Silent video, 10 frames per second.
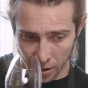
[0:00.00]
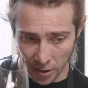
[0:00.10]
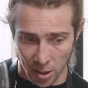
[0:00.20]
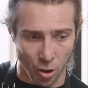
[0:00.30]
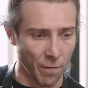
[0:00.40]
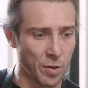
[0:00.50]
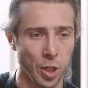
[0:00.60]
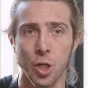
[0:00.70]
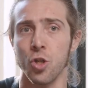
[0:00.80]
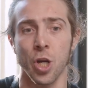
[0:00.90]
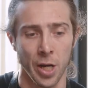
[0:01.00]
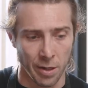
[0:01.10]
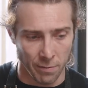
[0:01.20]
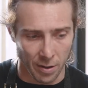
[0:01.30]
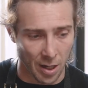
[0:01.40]
This is obviously
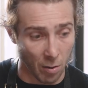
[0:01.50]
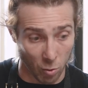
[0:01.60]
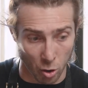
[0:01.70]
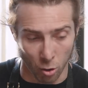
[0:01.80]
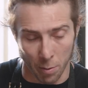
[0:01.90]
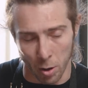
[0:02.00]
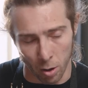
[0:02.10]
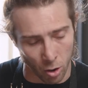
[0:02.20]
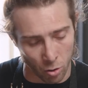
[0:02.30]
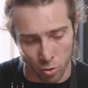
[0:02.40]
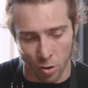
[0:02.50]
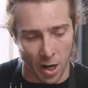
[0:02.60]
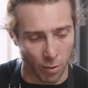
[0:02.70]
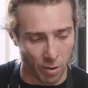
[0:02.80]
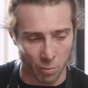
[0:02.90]
gin. We're talking about London
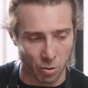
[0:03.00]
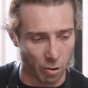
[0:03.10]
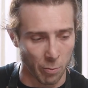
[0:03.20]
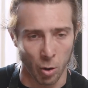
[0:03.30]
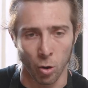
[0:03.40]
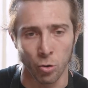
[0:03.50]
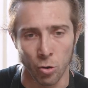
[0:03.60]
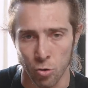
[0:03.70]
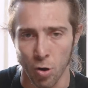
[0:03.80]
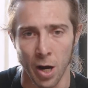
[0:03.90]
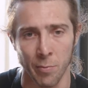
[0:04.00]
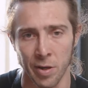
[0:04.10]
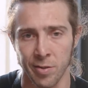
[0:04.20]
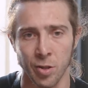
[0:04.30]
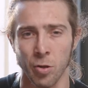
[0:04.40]
Dry. When we're talking about London Dry, it
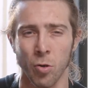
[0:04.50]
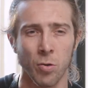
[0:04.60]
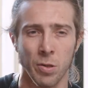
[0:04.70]
means, you know,